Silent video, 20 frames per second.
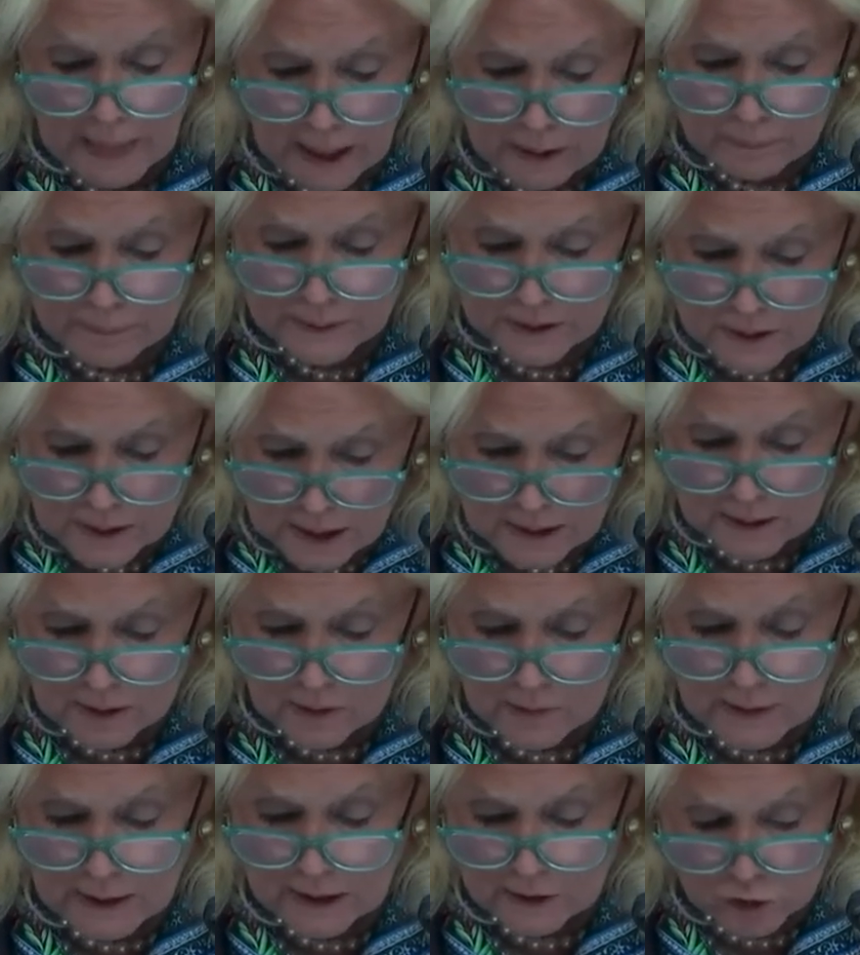and
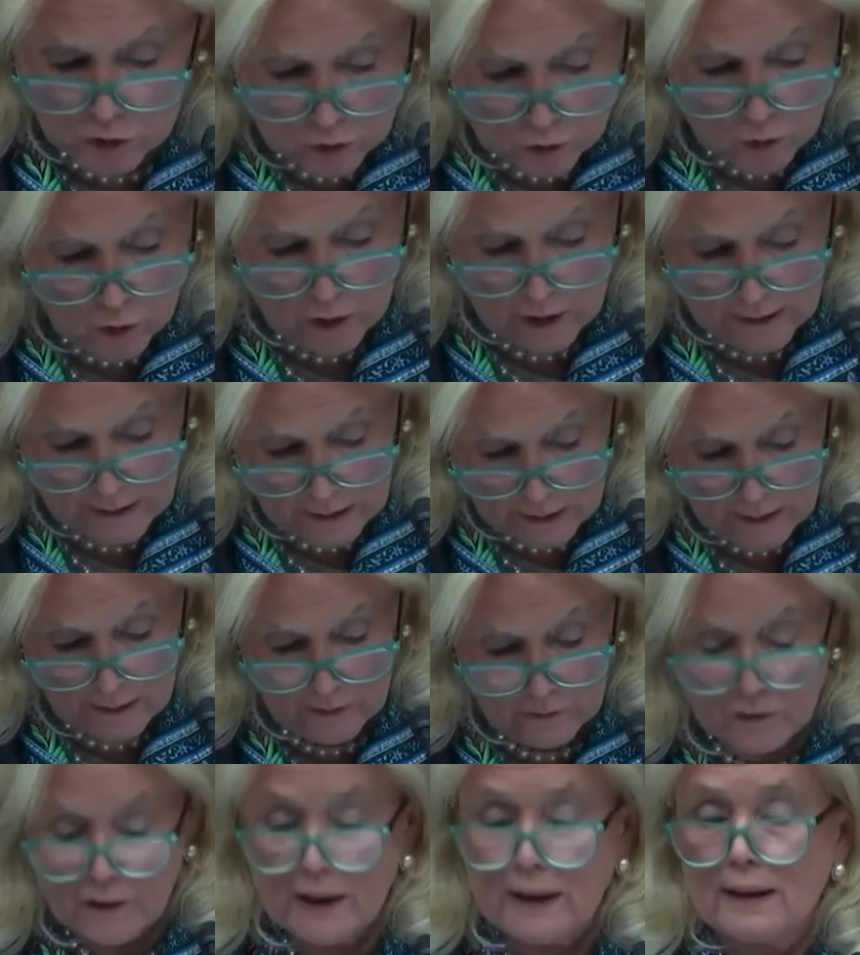protecting the historic
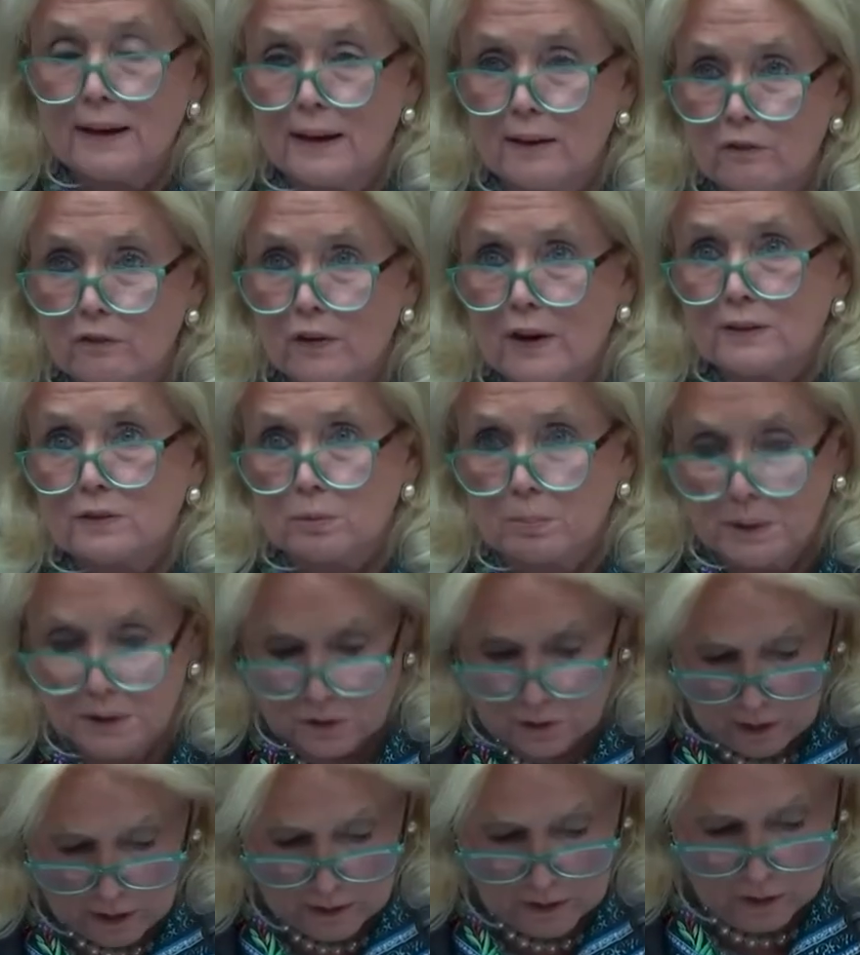EV
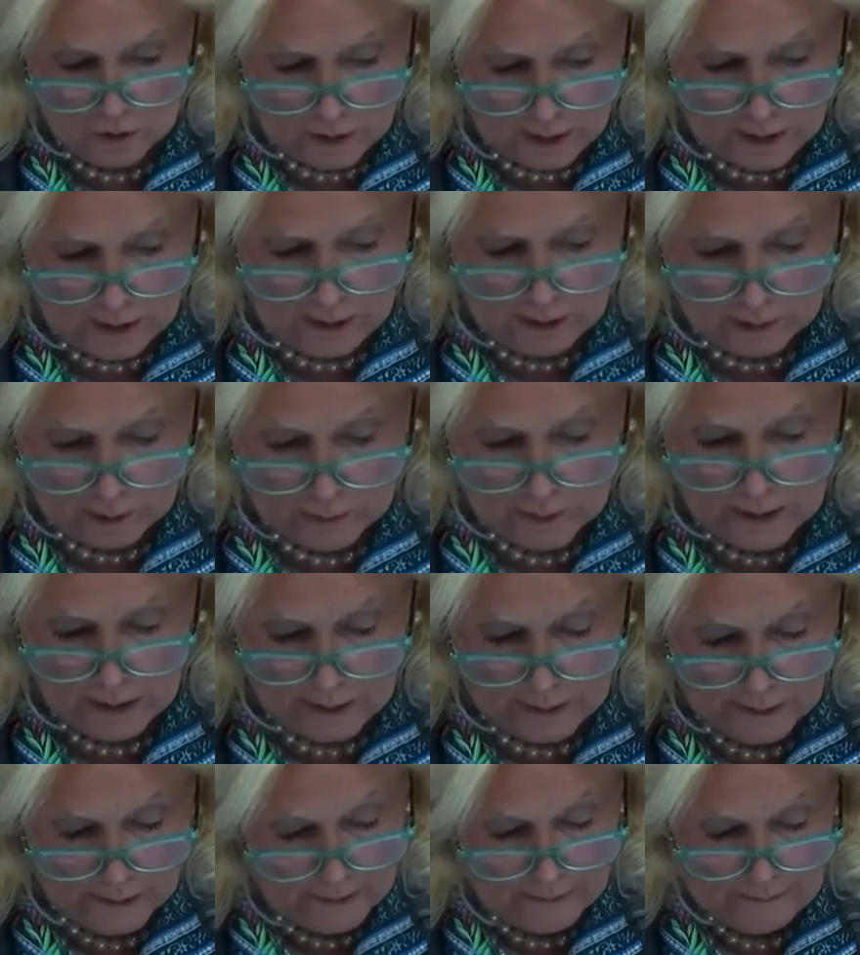investments under the IRA.
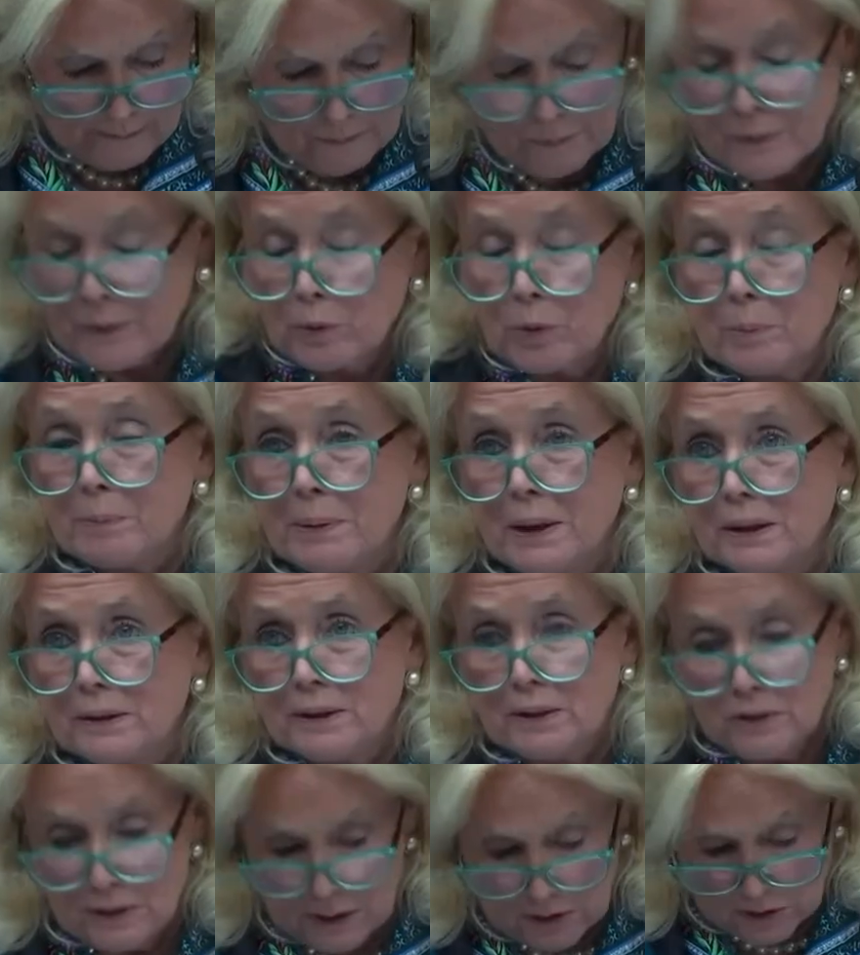
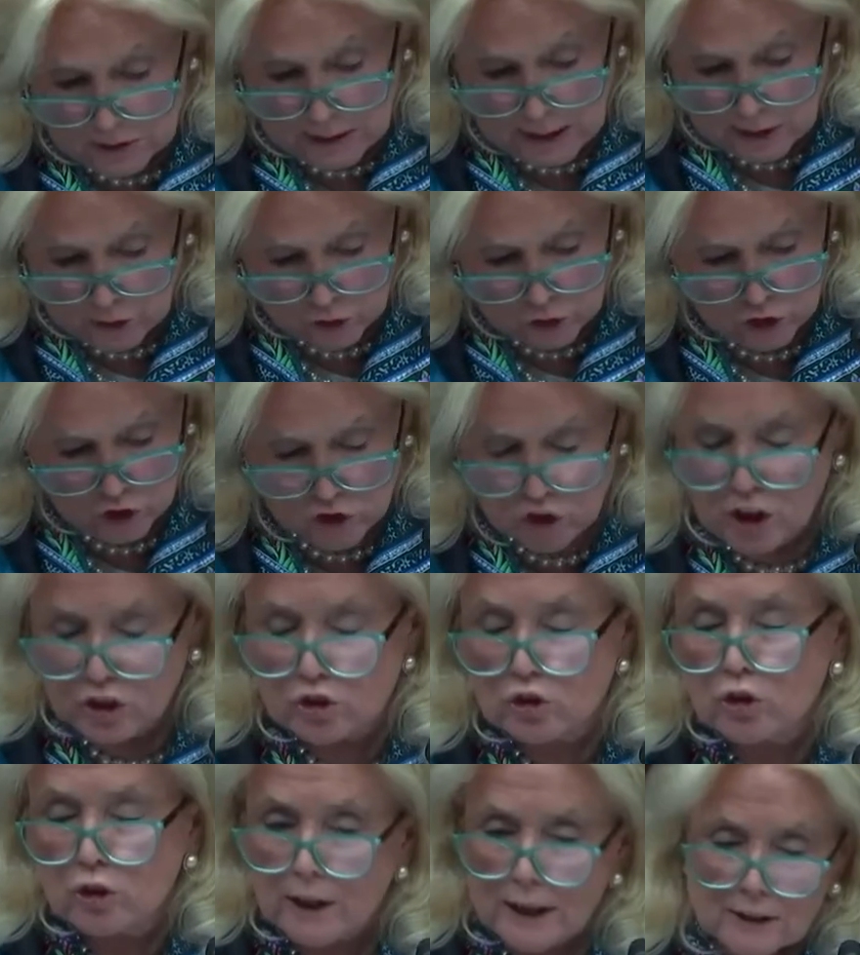Repealing these standards
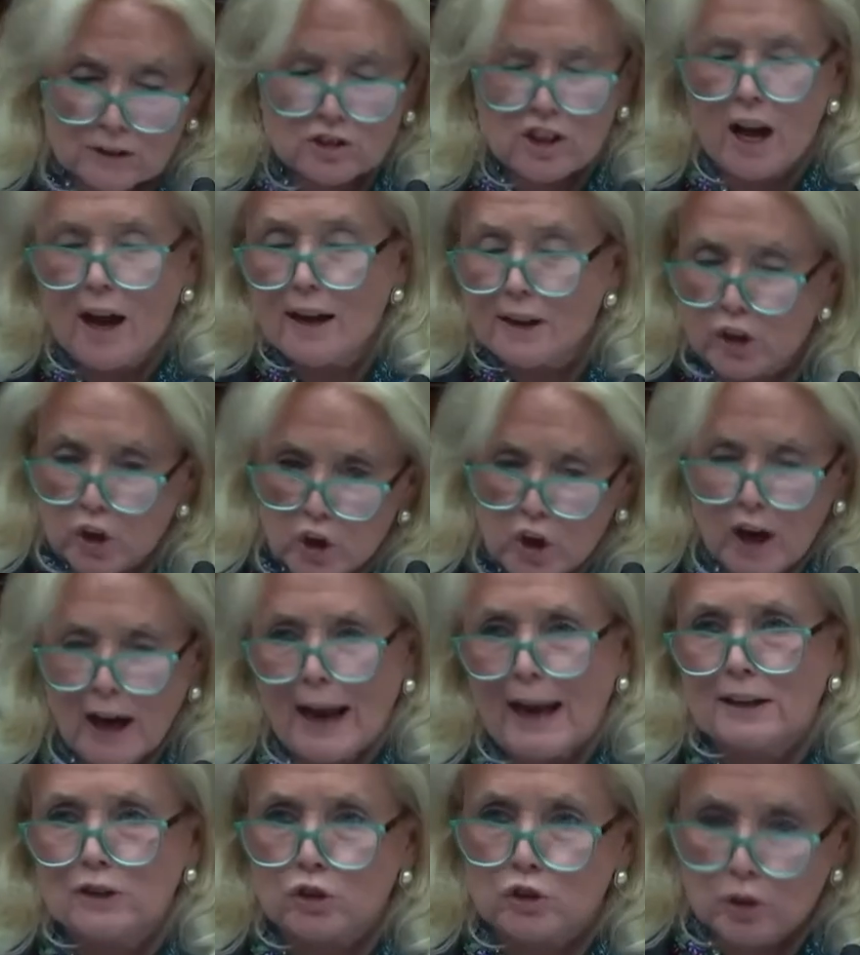just creates utter
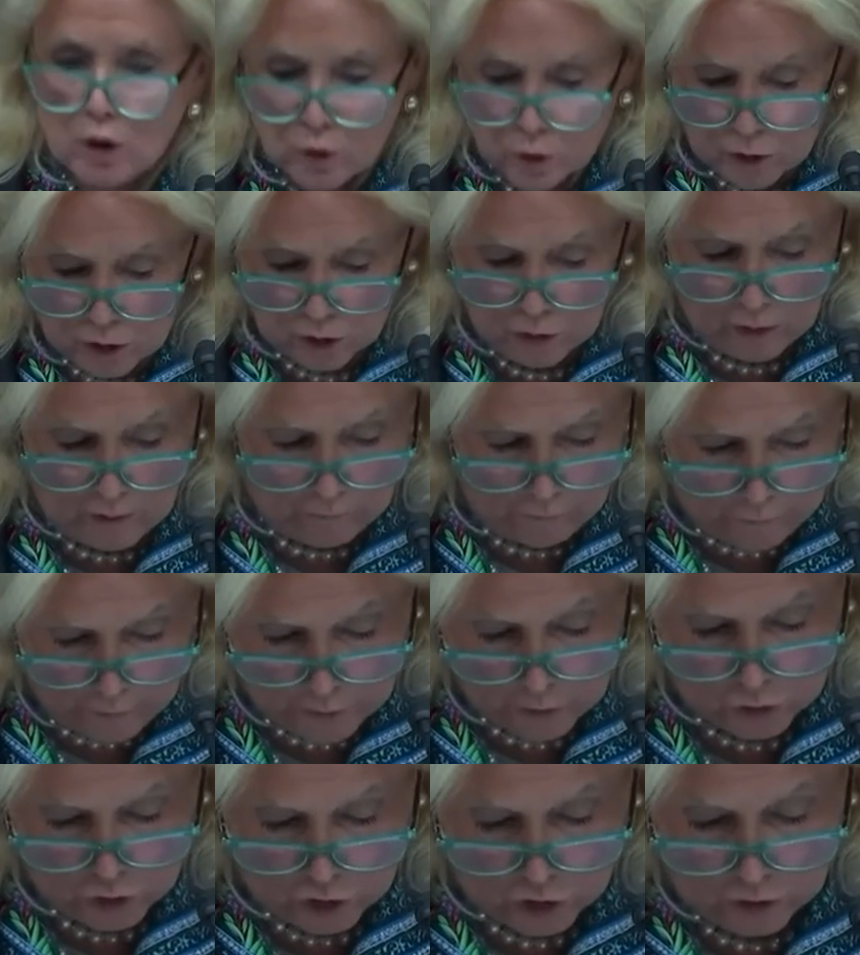and total
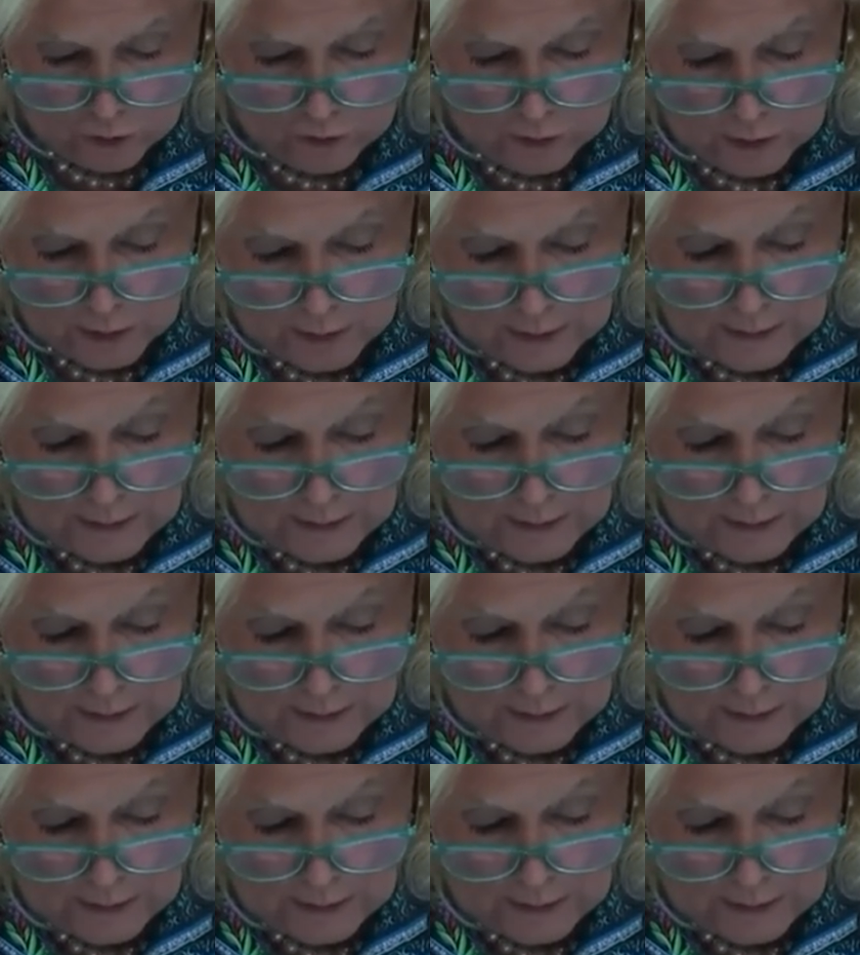confusion.